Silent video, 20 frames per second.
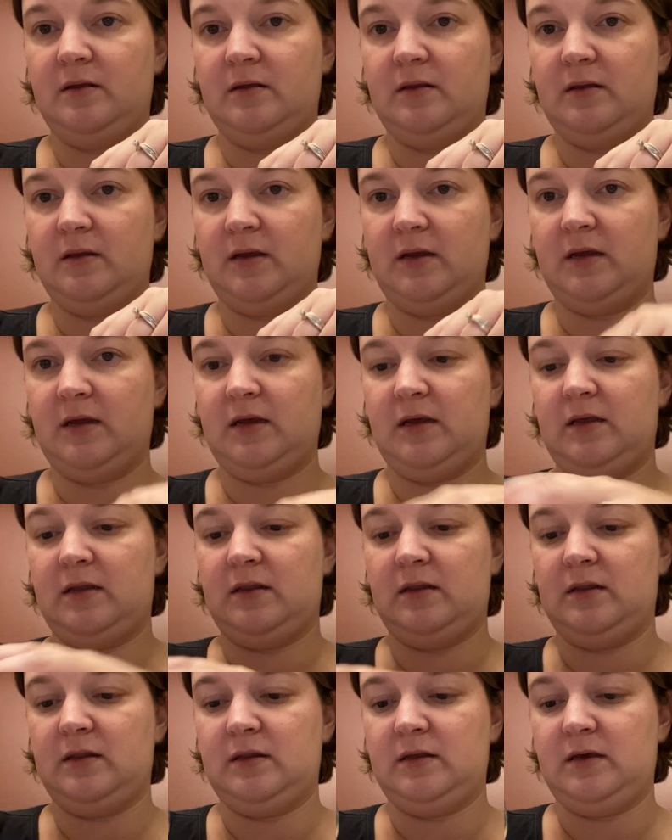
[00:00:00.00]
like
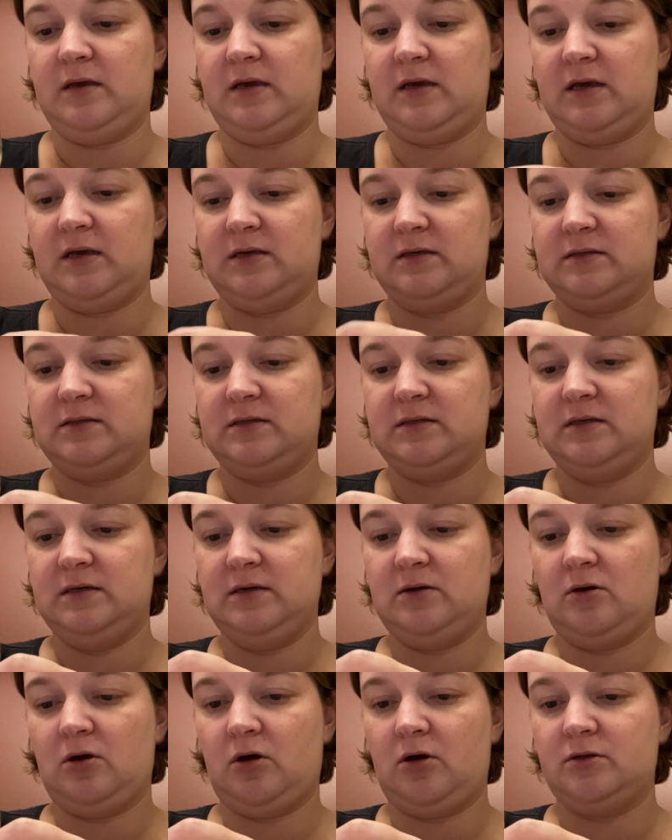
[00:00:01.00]
in the case
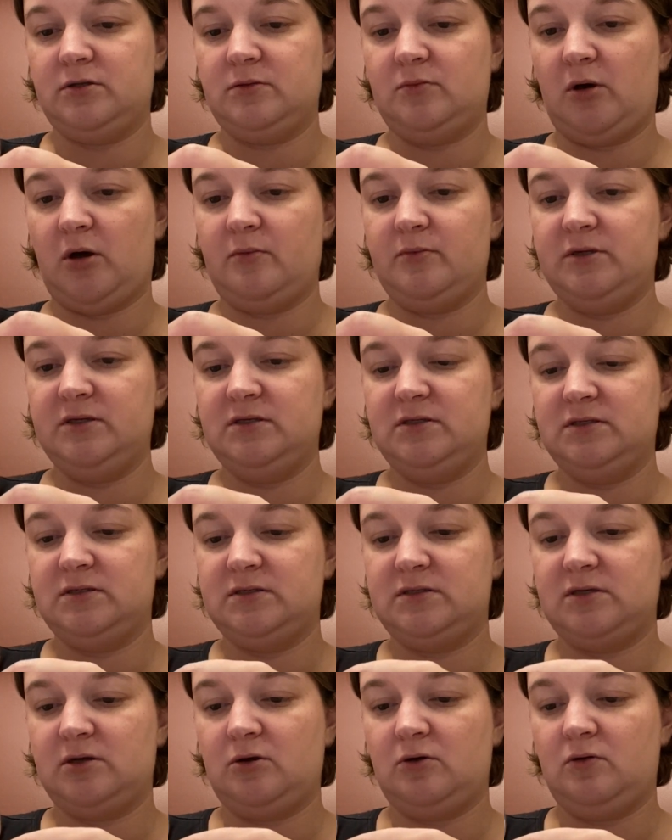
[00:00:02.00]
on the bobbins.
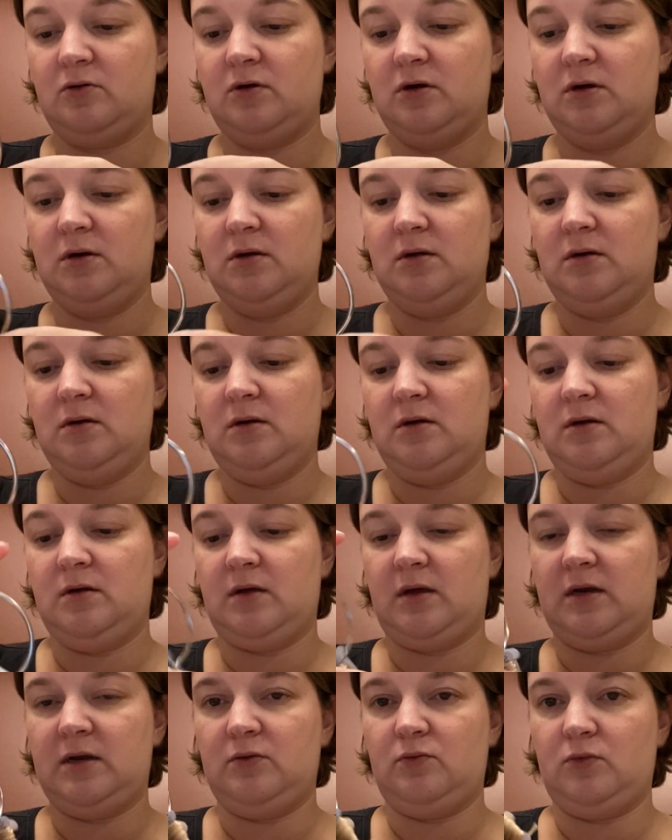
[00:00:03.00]
So
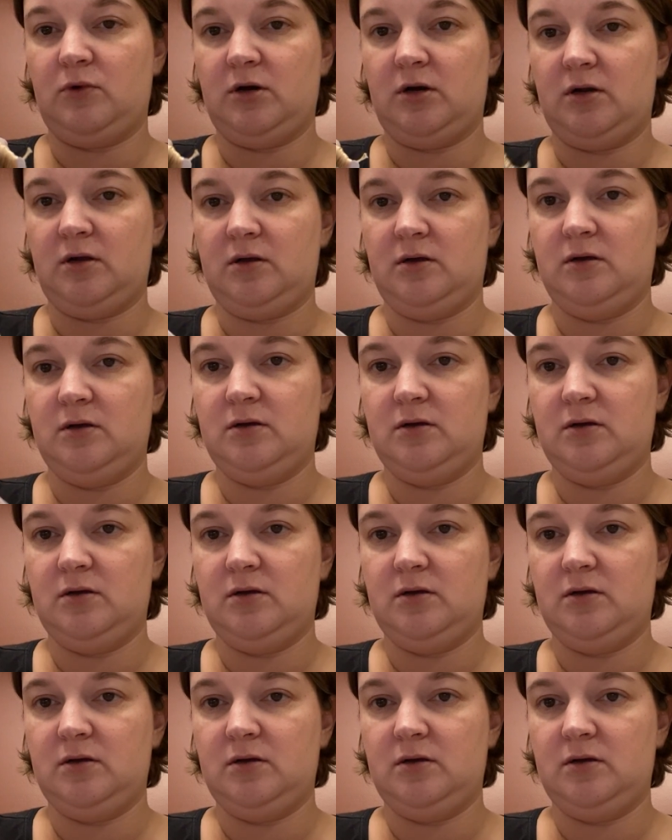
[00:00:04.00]
I didn't want to